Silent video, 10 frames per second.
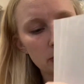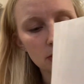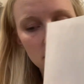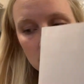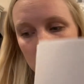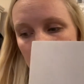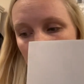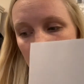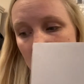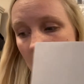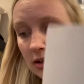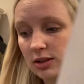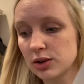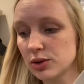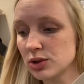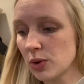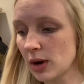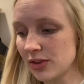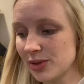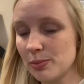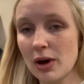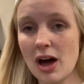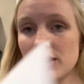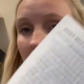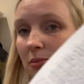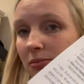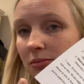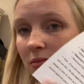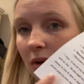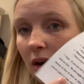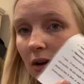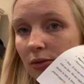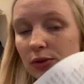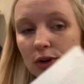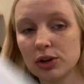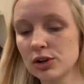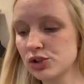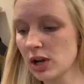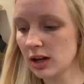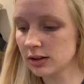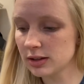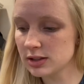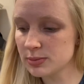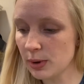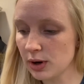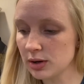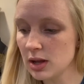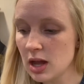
This has a little note at the bottom of your checklist part,